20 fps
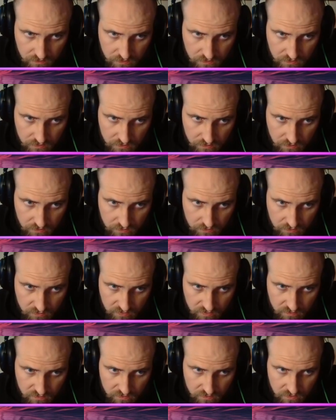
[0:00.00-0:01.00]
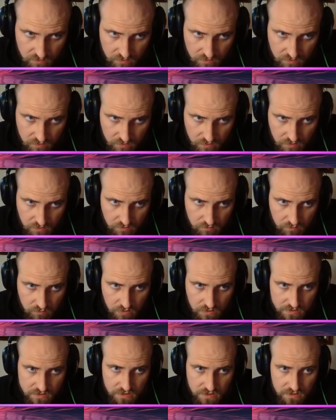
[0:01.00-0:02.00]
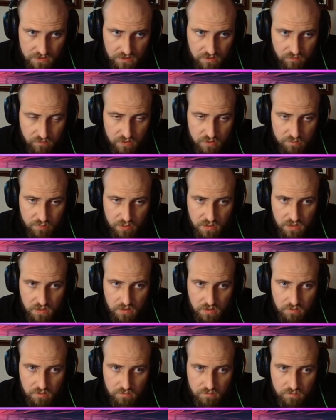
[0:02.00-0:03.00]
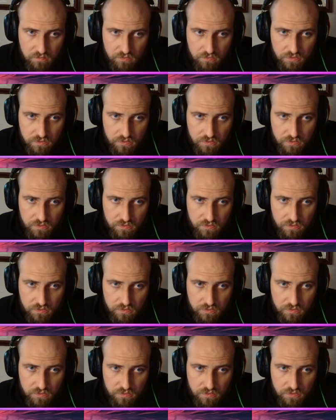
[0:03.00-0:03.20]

King goes over. Well, let's take that free pawn.